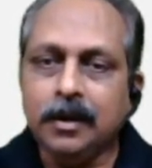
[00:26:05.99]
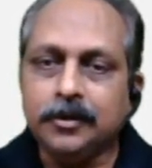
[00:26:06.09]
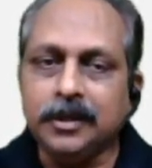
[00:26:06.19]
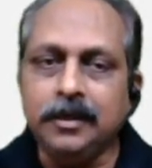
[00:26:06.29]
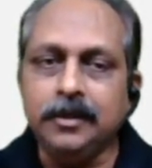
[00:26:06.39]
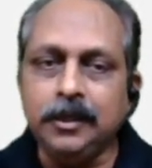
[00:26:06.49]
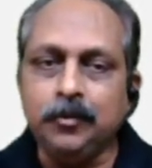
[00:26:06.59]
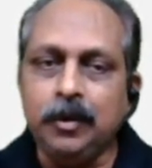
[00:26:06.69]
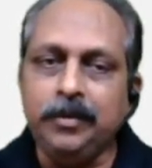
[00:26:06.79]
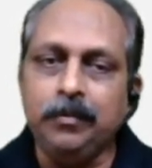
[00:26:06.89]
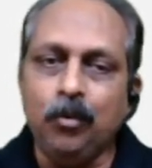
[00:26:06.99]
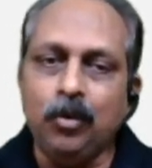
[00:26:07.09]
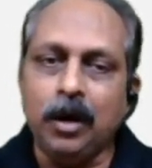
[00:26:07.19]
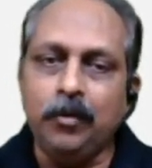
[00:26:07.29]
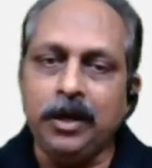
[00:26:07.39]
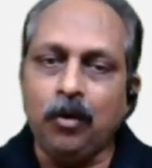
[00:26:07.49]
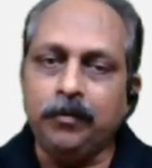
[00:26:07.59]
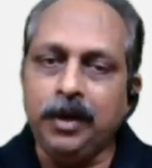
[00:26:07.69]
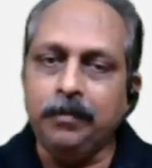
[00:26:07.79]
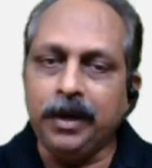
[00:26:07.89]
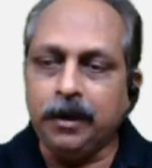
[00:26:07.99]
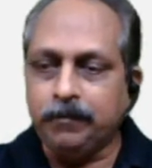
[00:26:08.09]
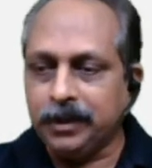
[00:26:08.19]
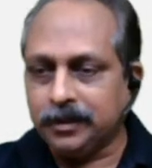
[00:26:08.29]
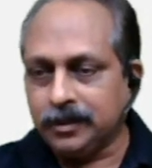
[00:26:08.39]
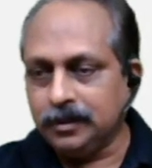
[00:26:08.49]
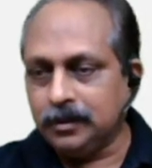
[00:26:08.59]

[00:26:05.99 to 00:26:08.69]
Citizens will be more aware of their benefits.